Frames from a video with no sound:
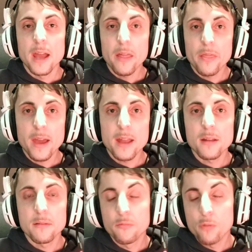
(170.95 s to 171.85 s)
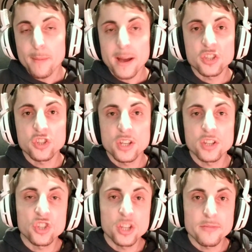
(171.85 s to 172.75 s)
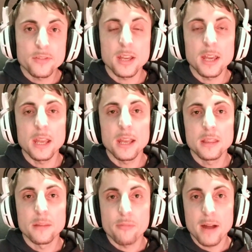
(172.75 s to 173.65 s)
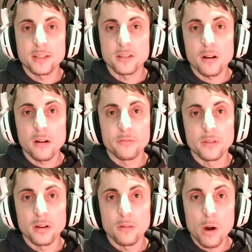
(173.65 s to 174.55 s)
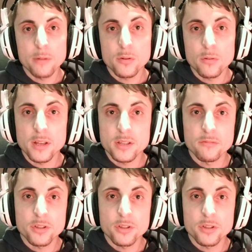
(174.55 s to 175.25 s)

And then we might see a shift in the prices of the WoW token as a